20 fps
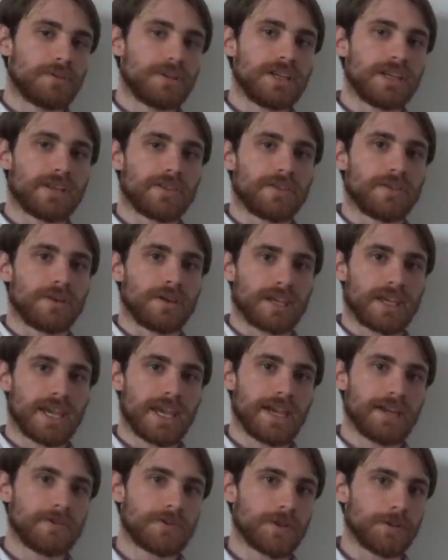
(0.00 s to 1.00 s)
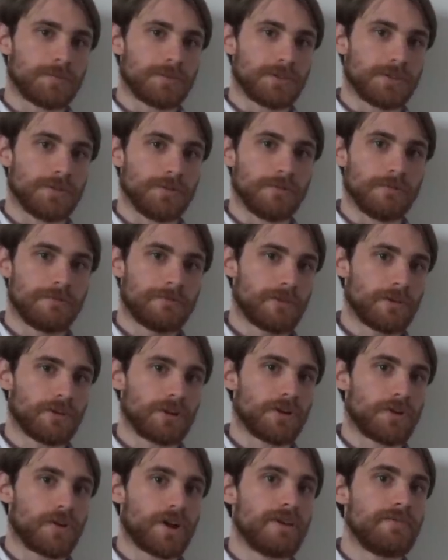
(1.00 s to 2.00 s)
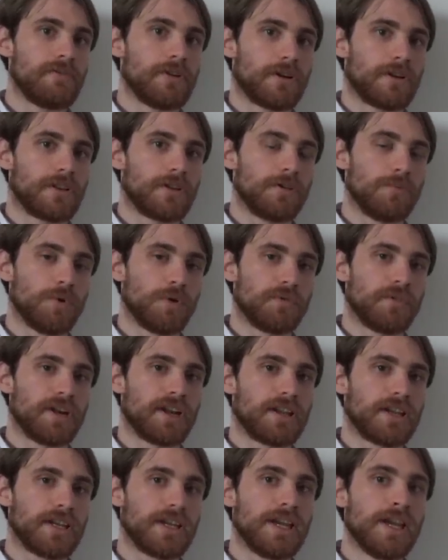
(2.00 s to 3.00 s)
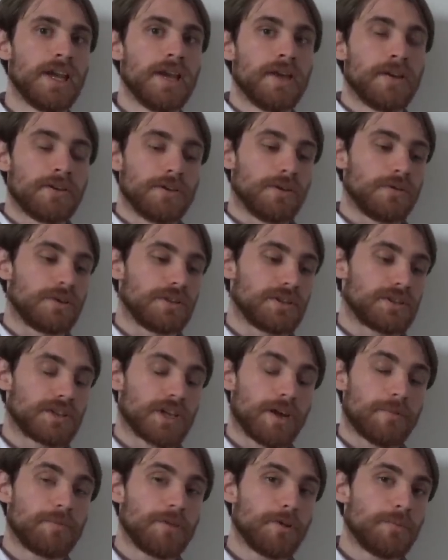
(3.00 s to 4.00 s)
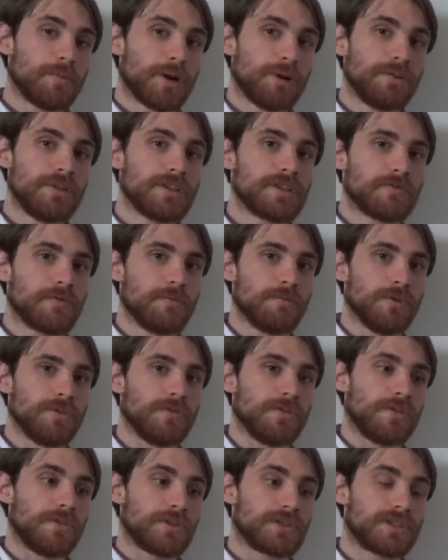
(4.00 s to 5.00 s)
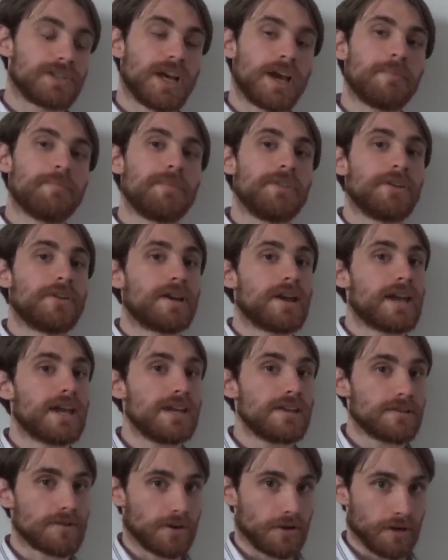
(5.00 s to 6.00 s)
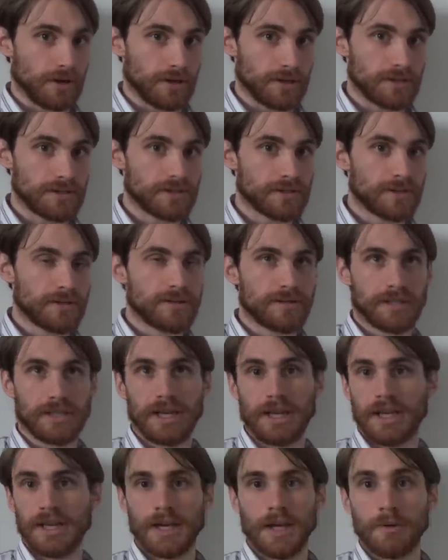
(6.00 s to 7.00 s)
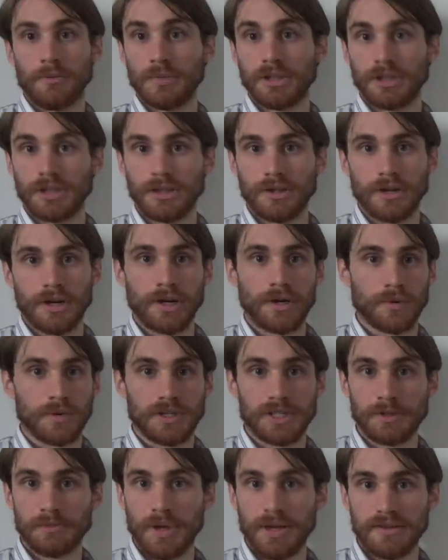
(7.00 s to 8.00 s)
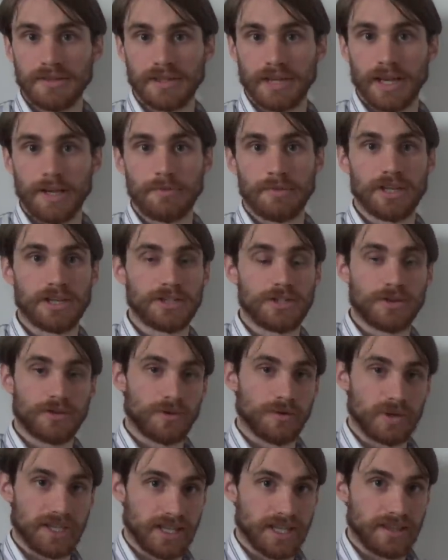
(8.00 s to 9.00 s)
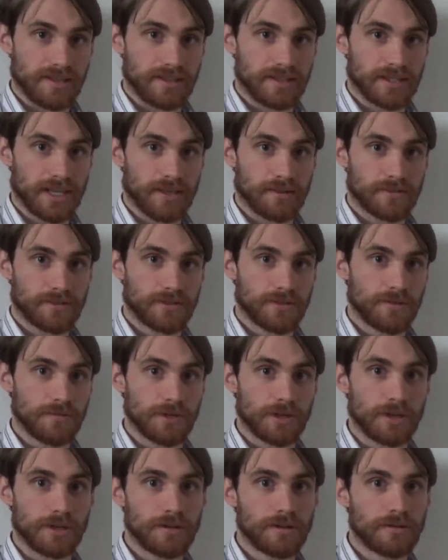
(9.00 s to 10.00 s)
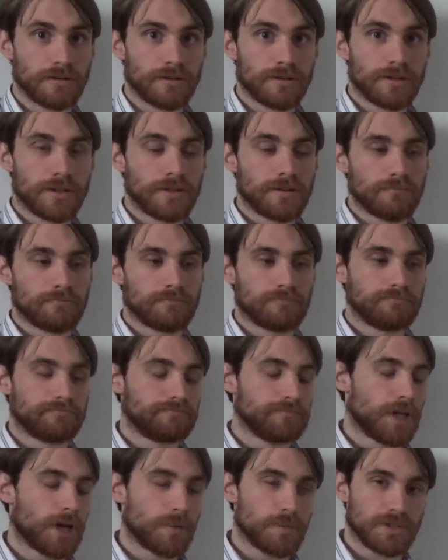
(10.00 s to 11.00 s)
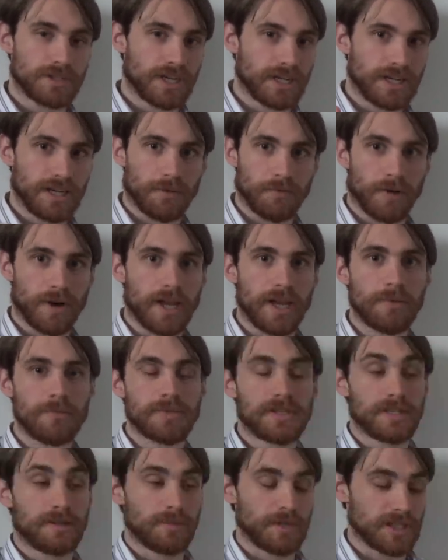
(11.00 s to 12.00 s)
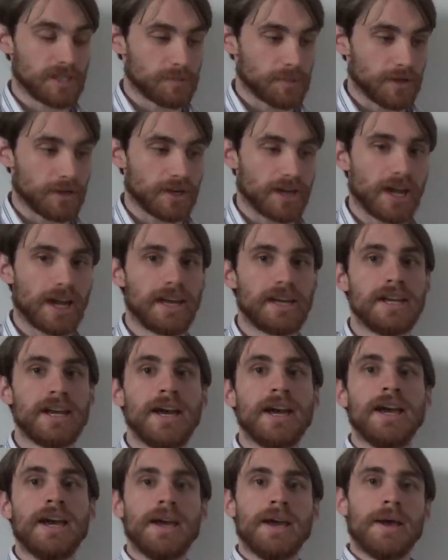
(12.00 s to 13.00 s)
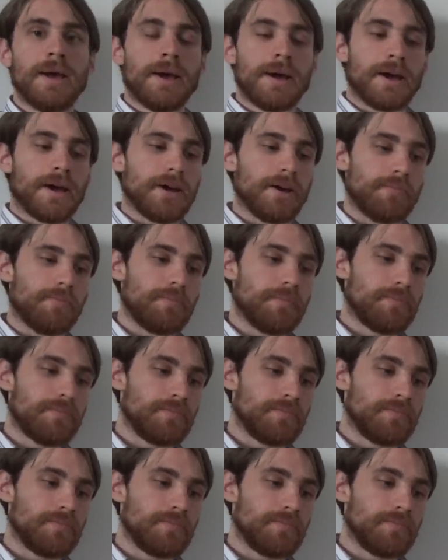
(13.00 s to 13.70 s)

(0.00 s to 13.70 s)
only get the cantrip to fill your graveyard a little more readily, you can stop your opponent's removal, stop their hate cards, say a Melira or a Spellskite, because you're going to get this out sooner, notwithstanding Ramp, Simian Spirit Guide. Uh,